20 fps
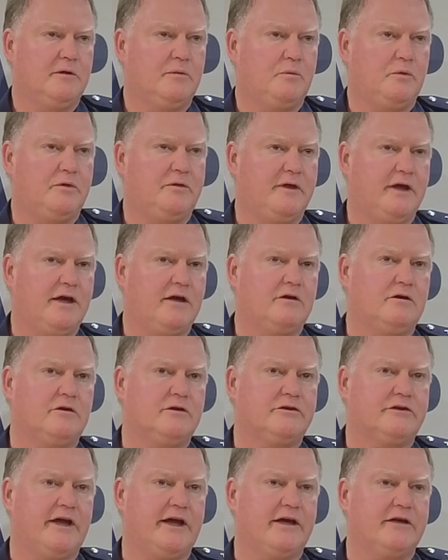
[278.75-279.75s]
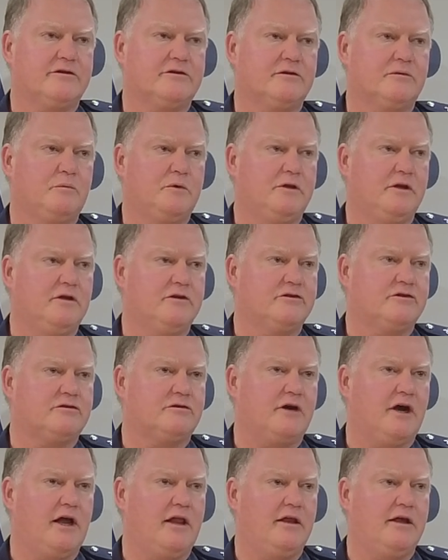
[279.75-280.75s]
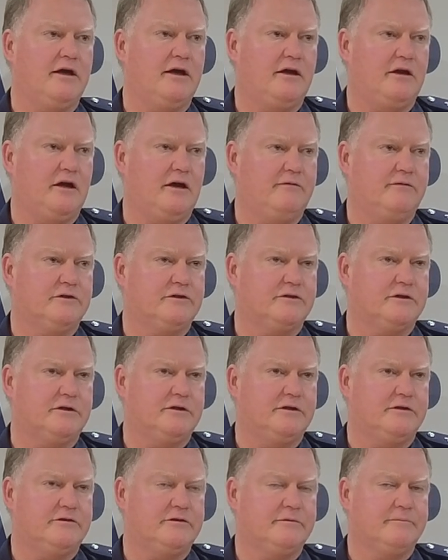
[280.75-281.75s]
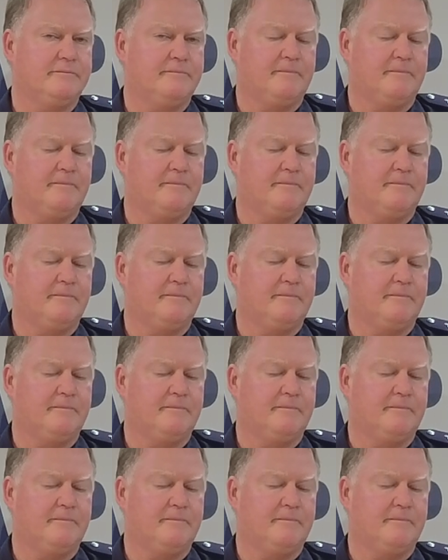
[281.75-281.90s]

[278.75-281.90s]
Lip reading: with their contacts within Australia and overseas.